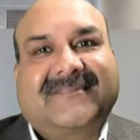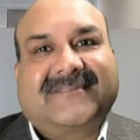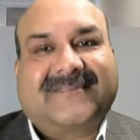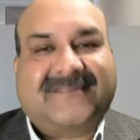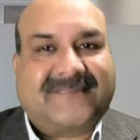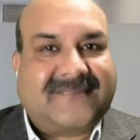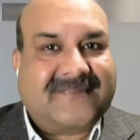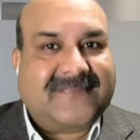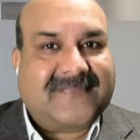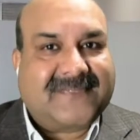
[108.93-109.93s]

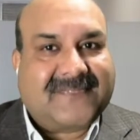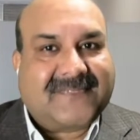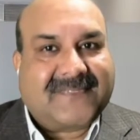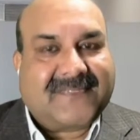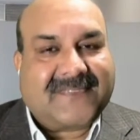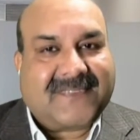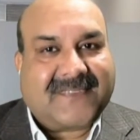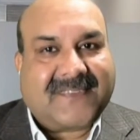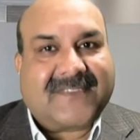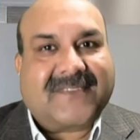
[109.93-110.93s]

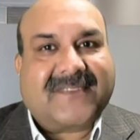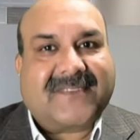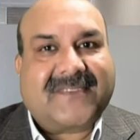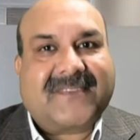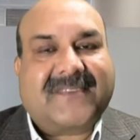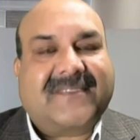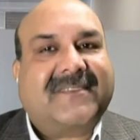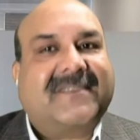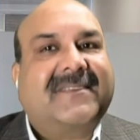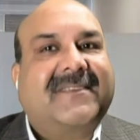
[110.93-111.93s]

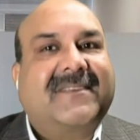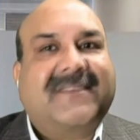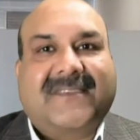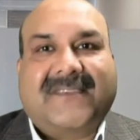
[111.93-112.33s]
This person isn't speaking.